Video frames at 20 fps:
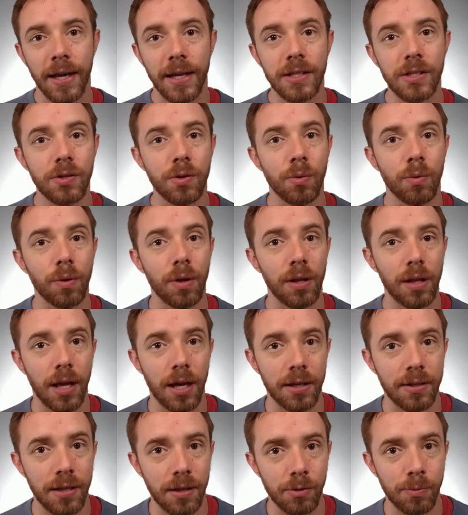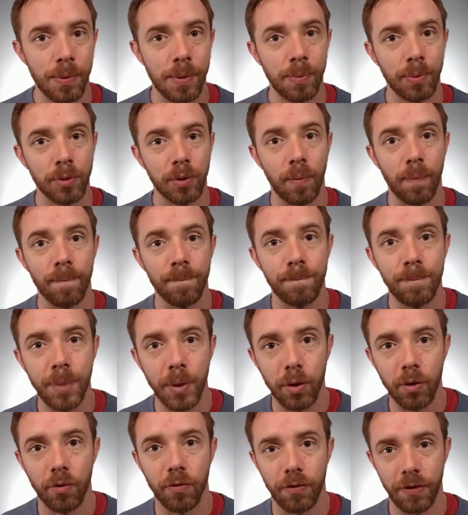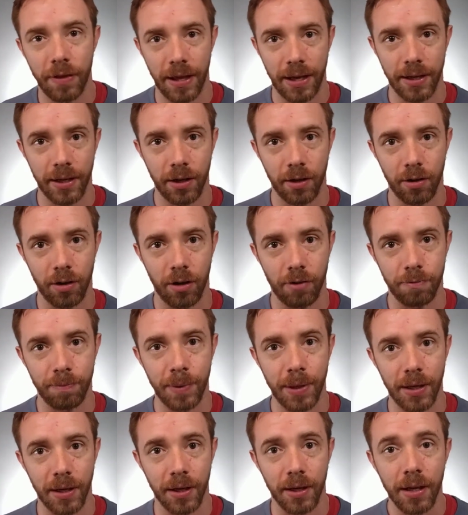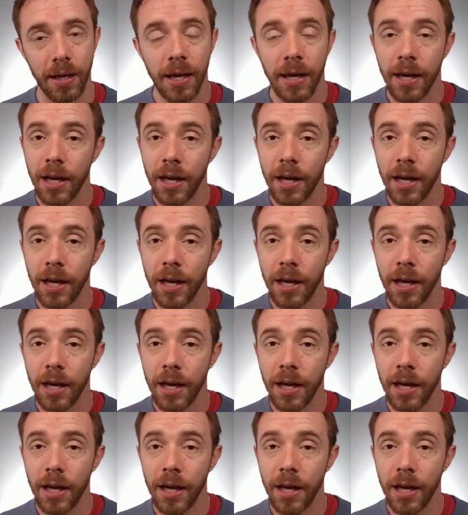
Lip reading: And so a lot of times people don't bill for that kickoff meeting.